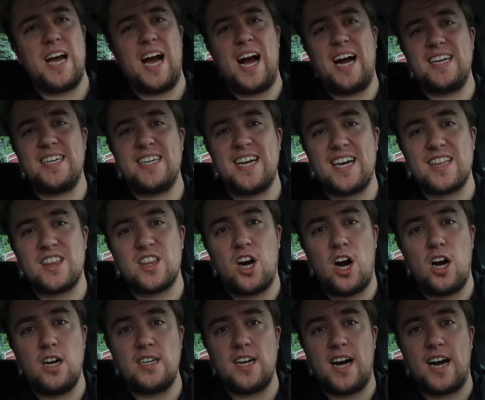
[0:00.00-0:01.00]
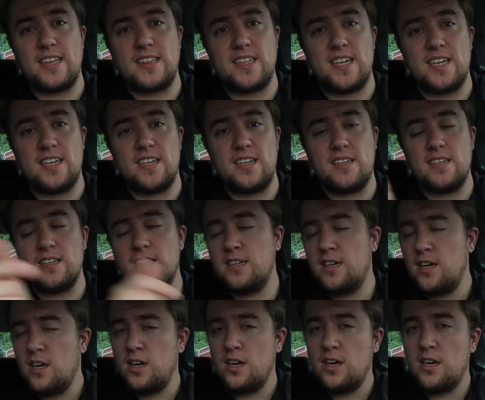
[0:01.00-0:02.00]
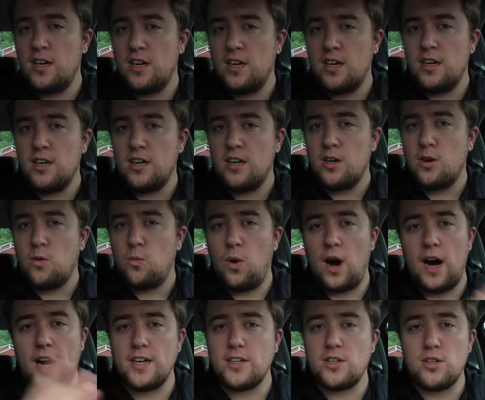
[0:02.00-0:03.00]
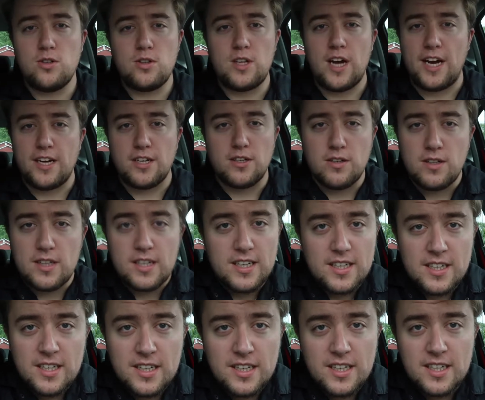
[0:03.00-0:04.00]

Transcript: I did not thought you died there. Why did I do that?